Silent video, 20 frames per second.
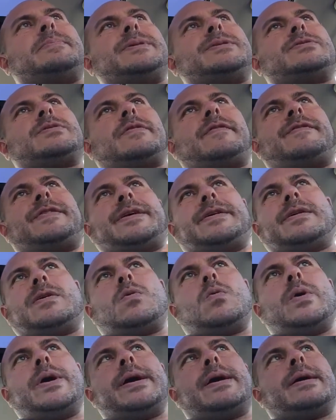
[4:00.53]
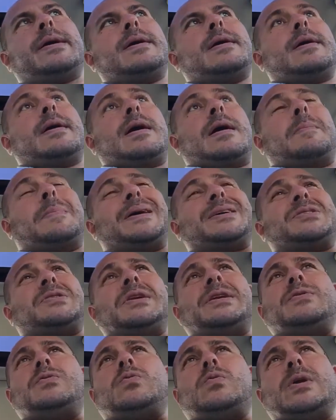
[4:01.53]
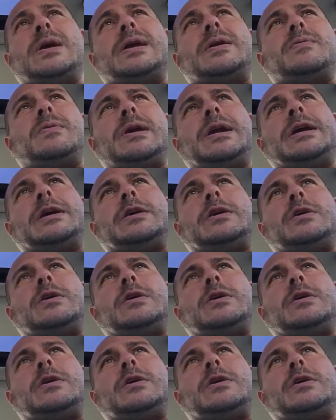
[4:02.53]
a picture very quick i'm actually really really